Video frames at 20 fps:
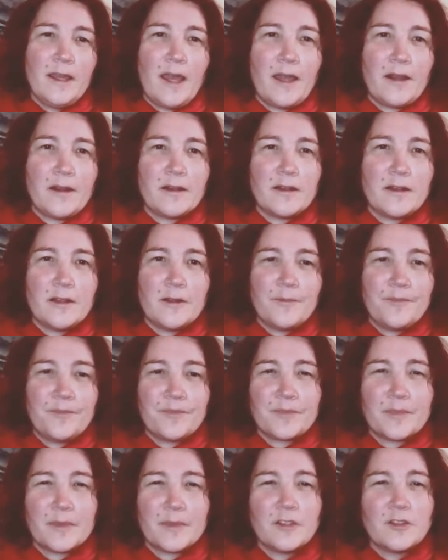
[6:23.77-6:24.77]
And
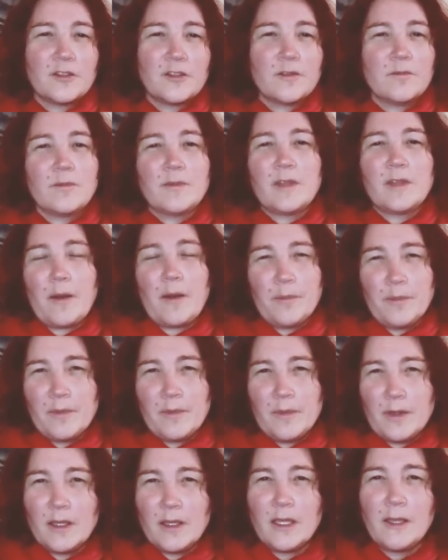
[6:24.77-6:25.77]
yeah,
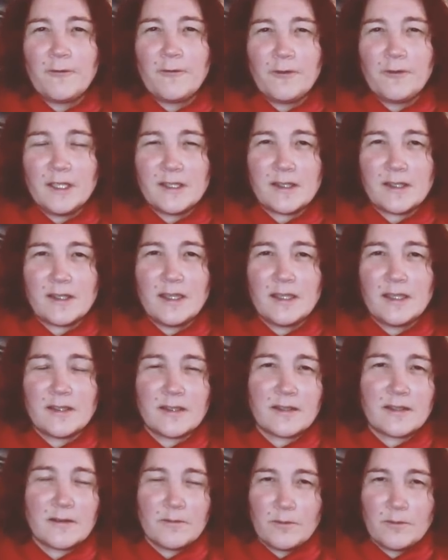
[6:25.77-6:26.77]
if this
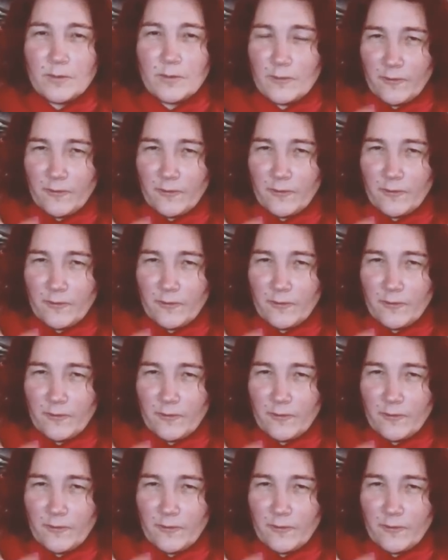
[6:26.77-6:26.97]
is